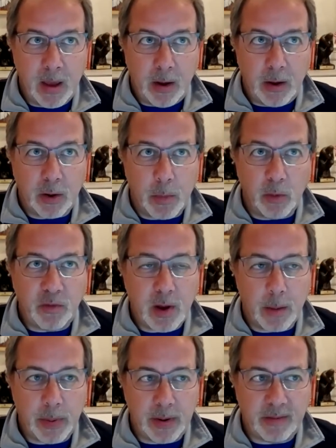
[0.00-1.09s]
Most
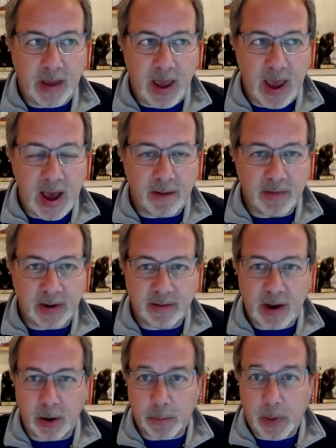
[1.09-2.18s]
companies have an
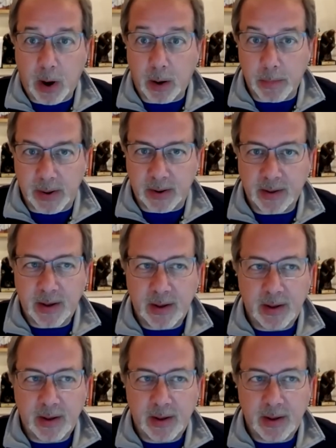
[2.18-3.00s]
entire department